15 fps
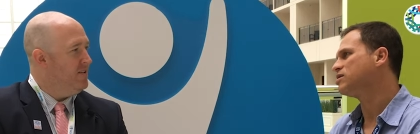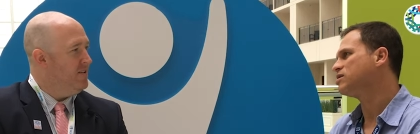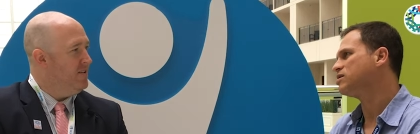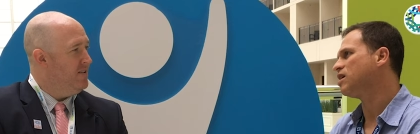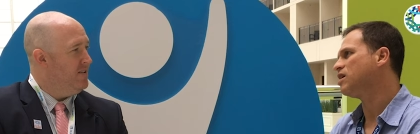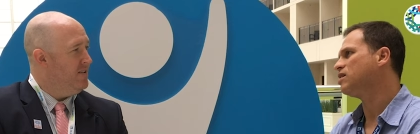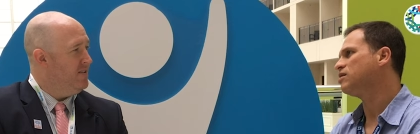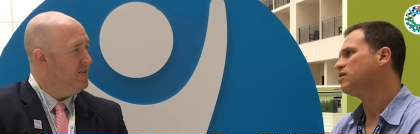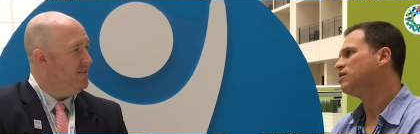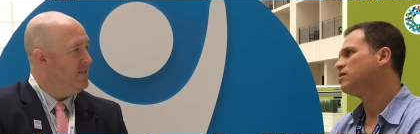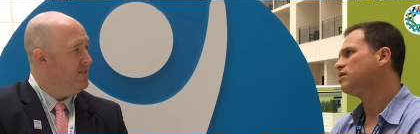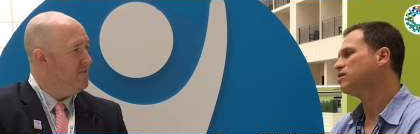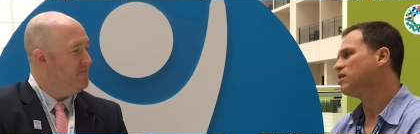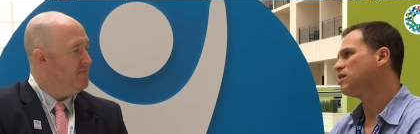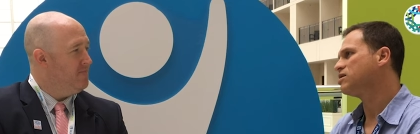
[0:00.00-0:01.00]
Speaker 1: state
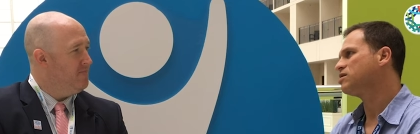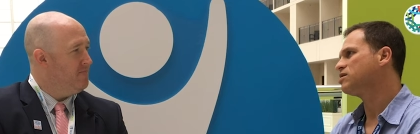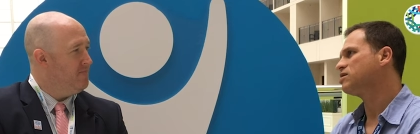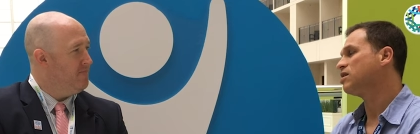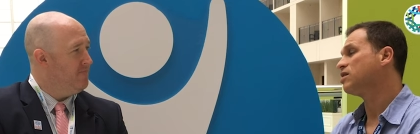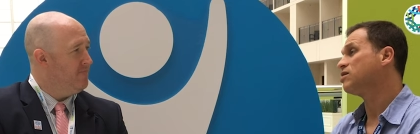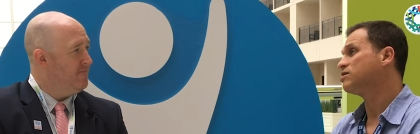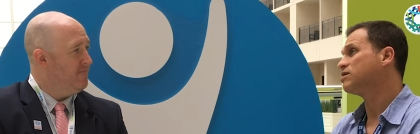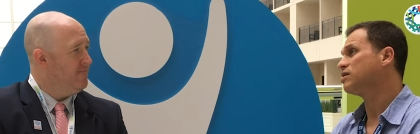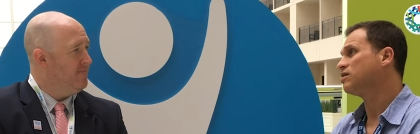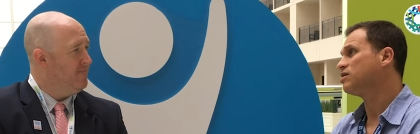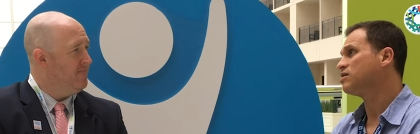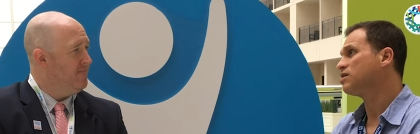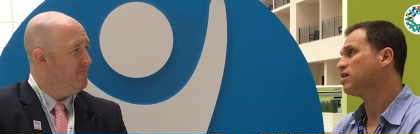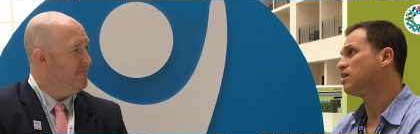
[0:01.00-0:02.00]
legislators at
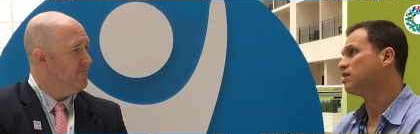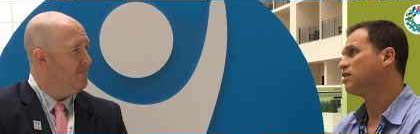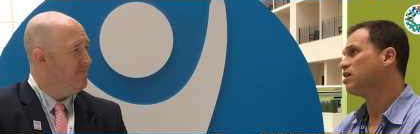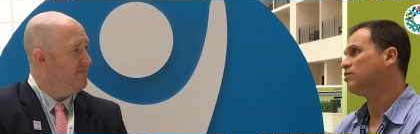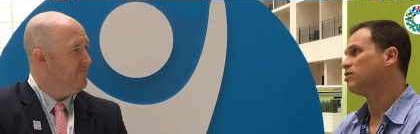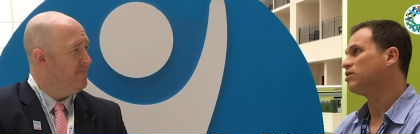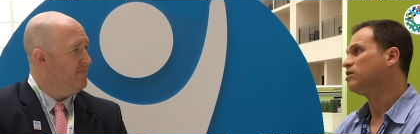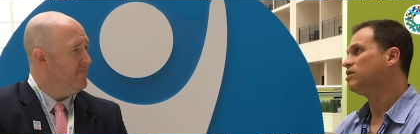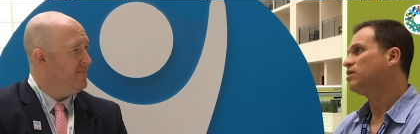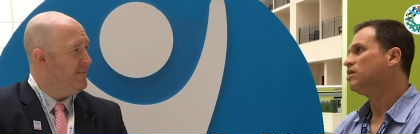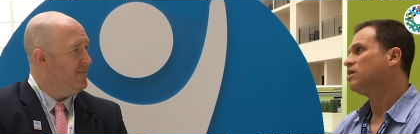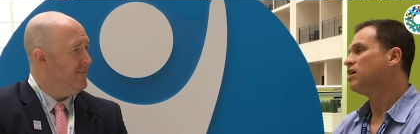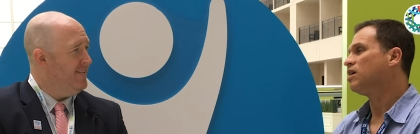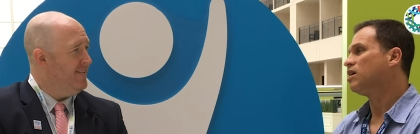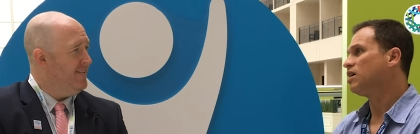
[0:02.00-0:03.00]
the state level
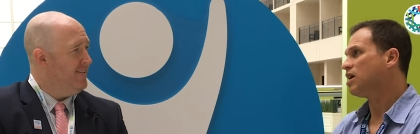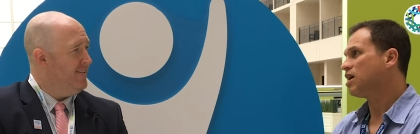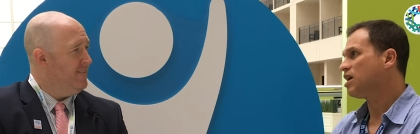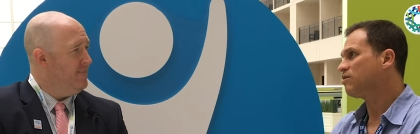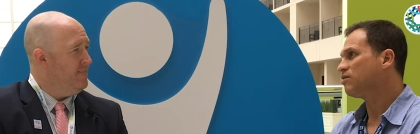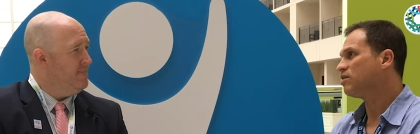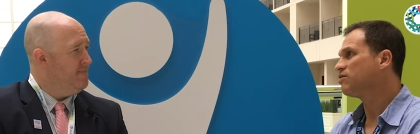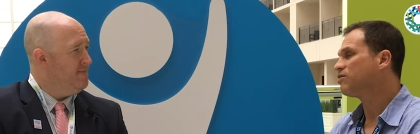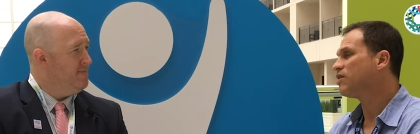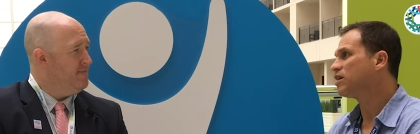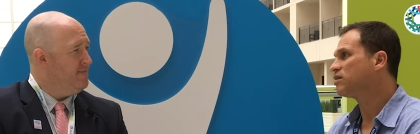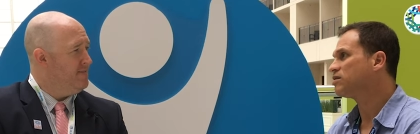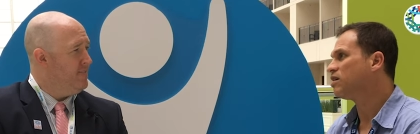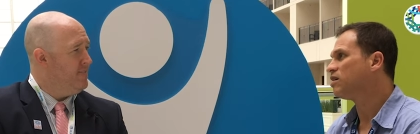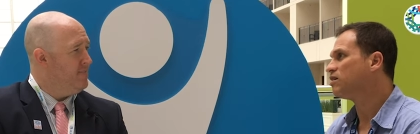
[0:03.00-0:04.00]
uh, have an
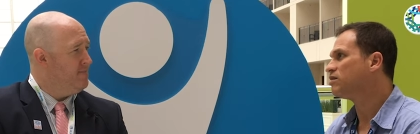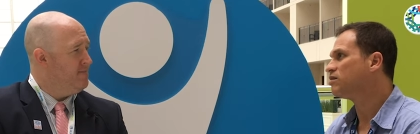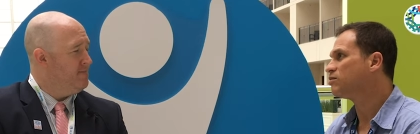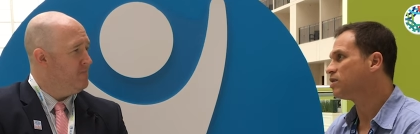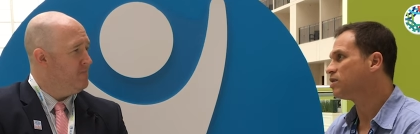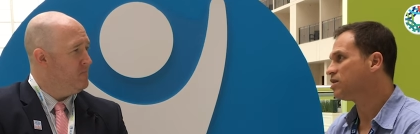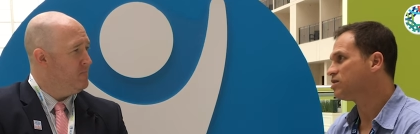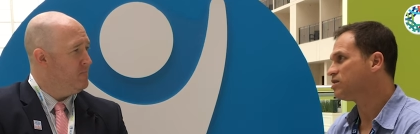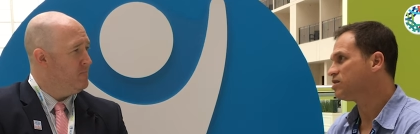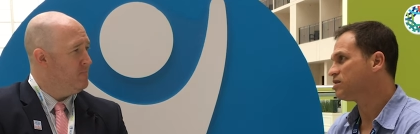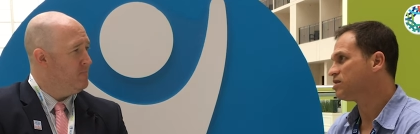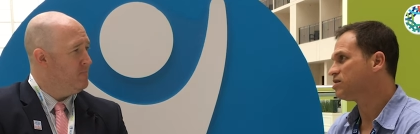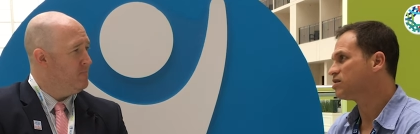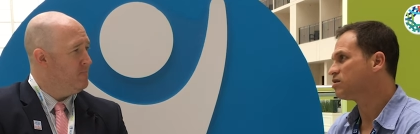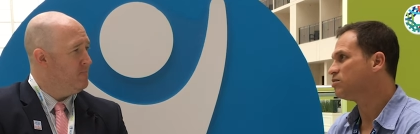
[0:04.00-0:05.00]
effect on the rare
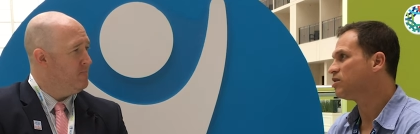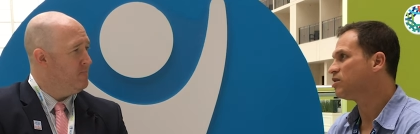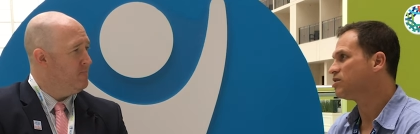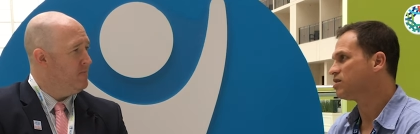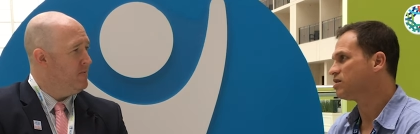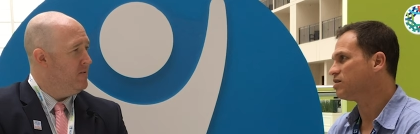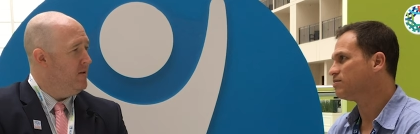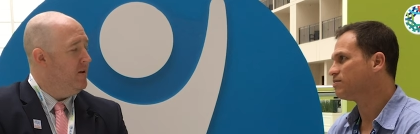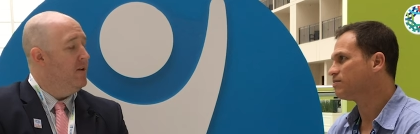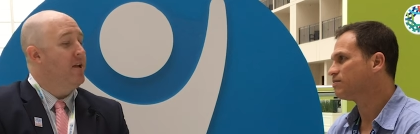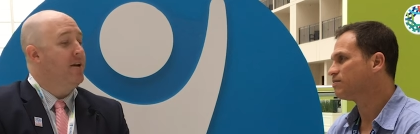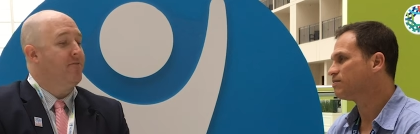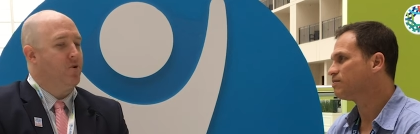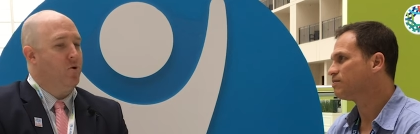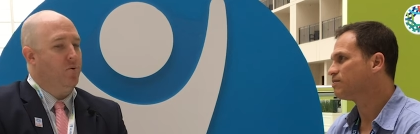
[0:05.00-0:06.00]
disease community?
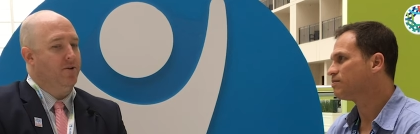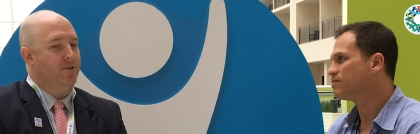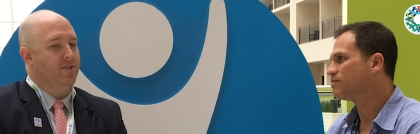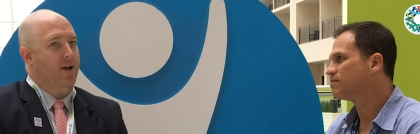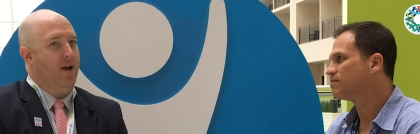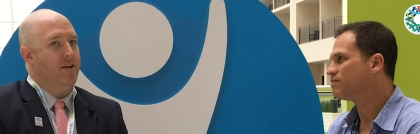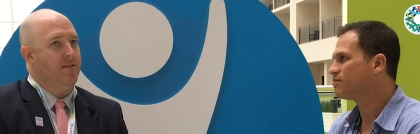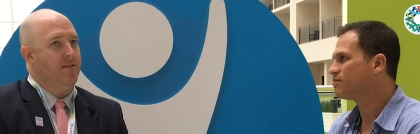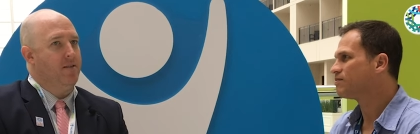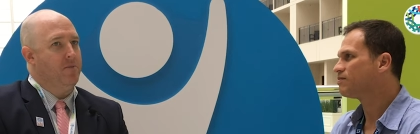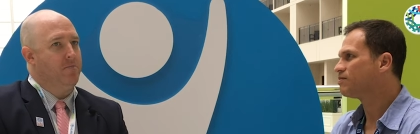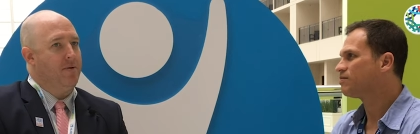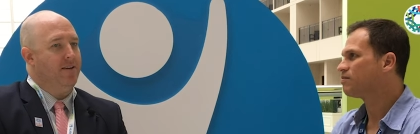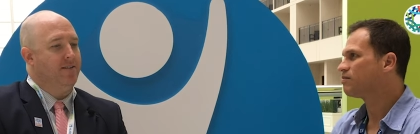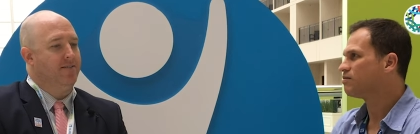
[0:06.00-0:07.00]
Speaker 2: Yeah, of course. I, the
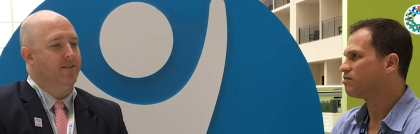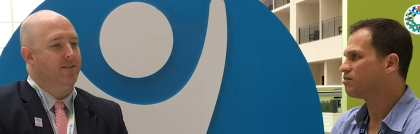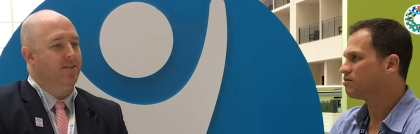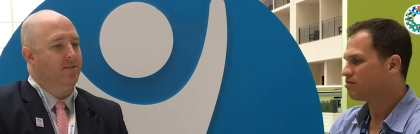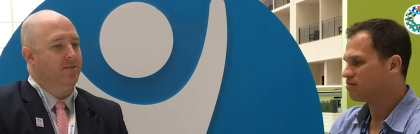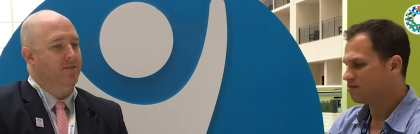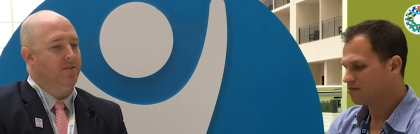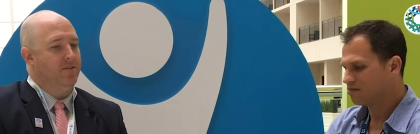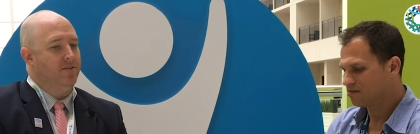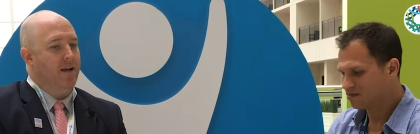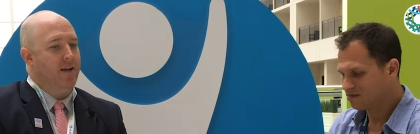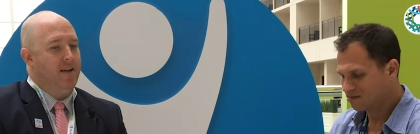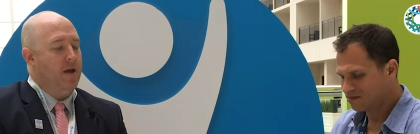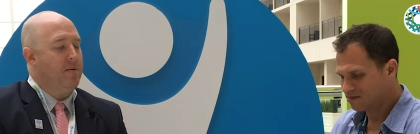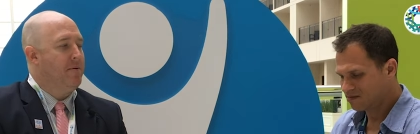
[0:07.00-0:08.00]
basic
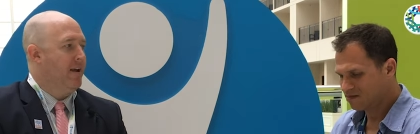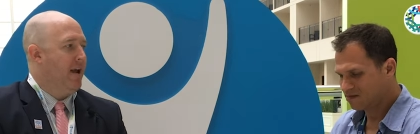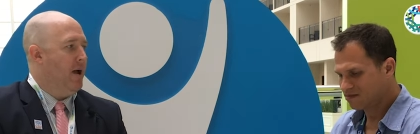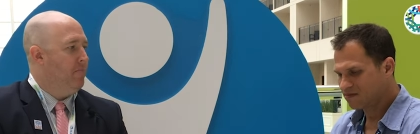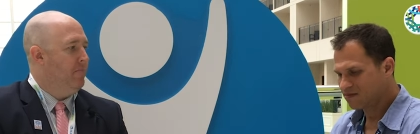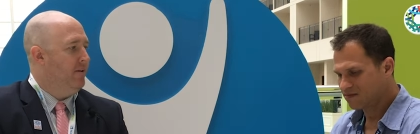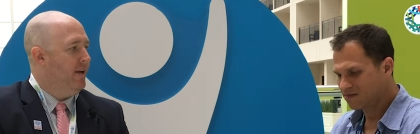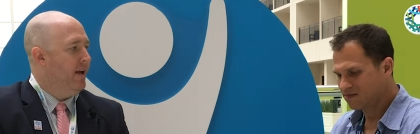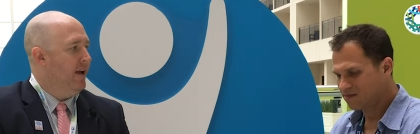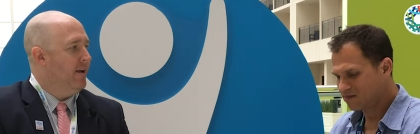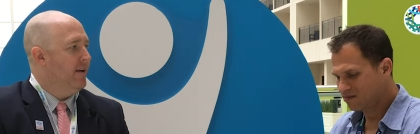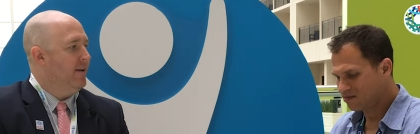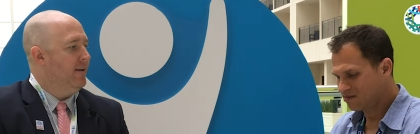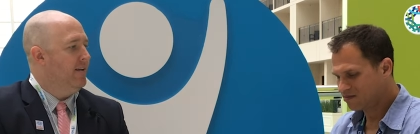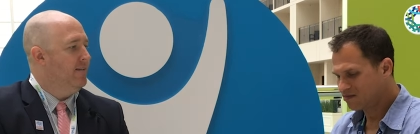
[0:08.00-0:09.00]
dynamic at
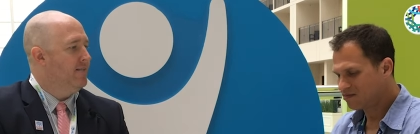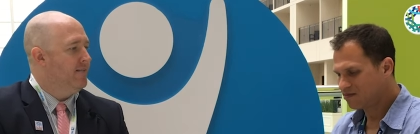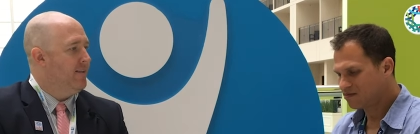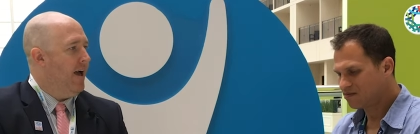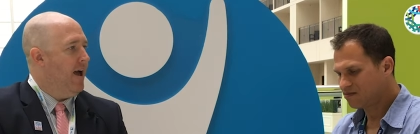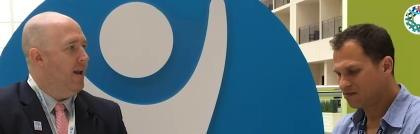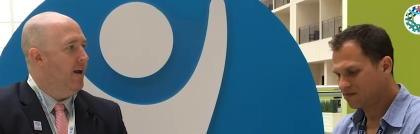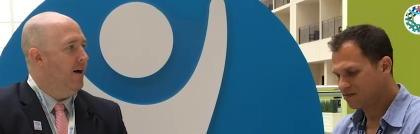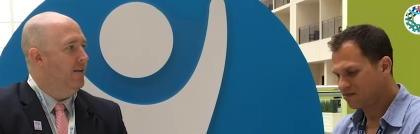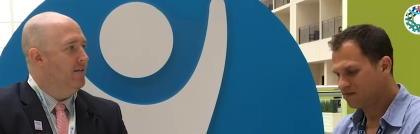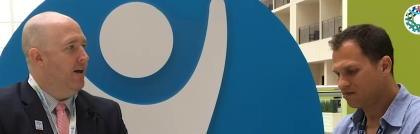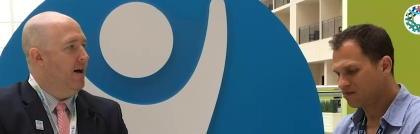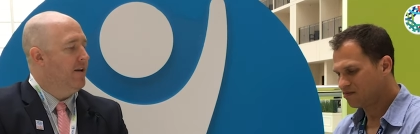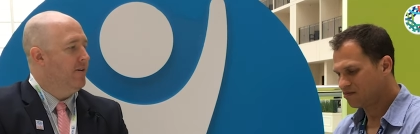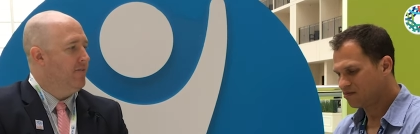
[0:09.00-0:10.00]
play is that a
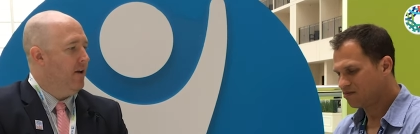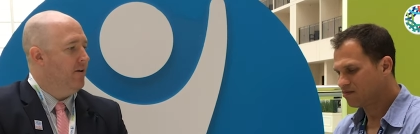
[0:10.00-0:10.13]
lot of